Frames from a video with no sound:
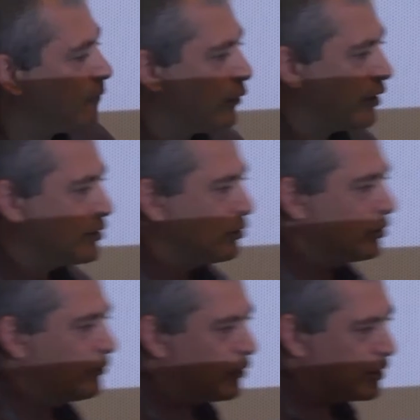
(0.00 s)
Okay, so the
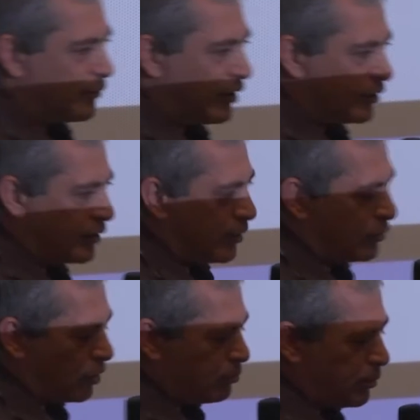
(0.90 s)
first thing that
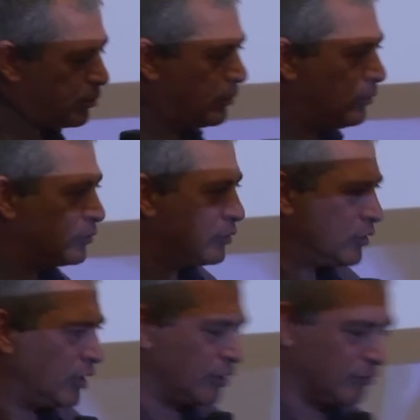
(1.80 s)
not
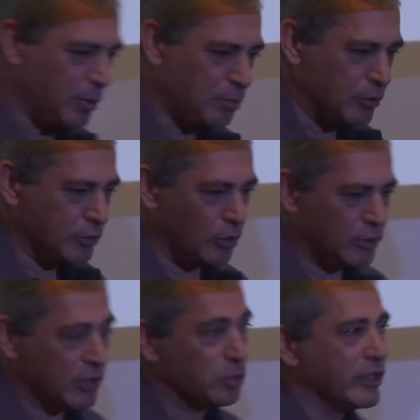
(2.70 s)
a lot of people know,
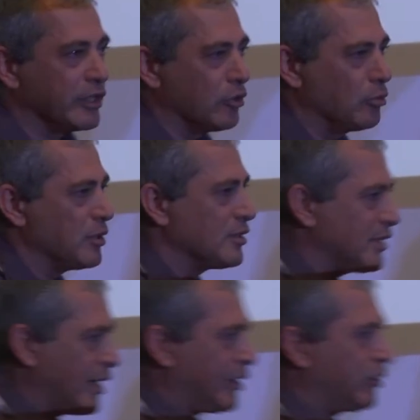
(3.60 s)
that within
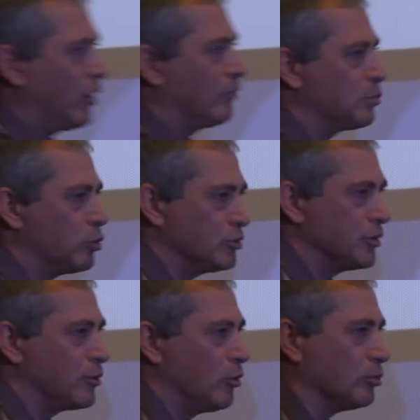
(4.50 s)
OpenStack you have a
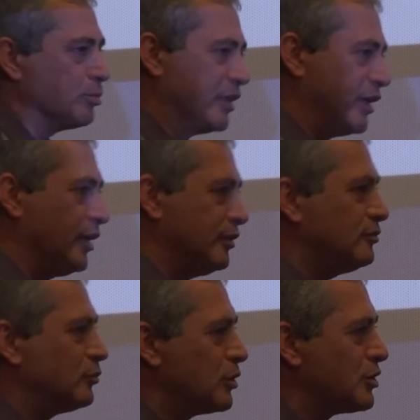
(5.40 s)
project called Manila,
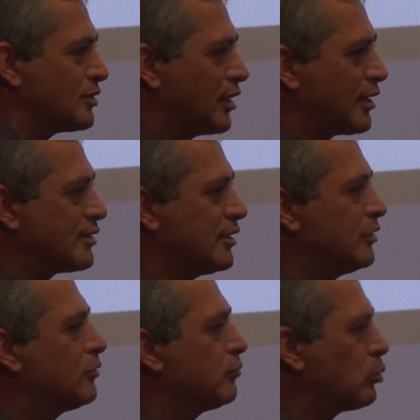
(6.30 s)
which is like
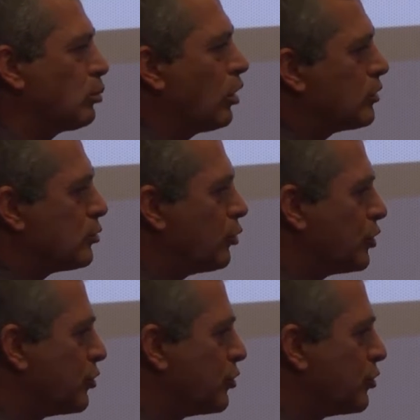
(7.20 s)
Cinder for block storage.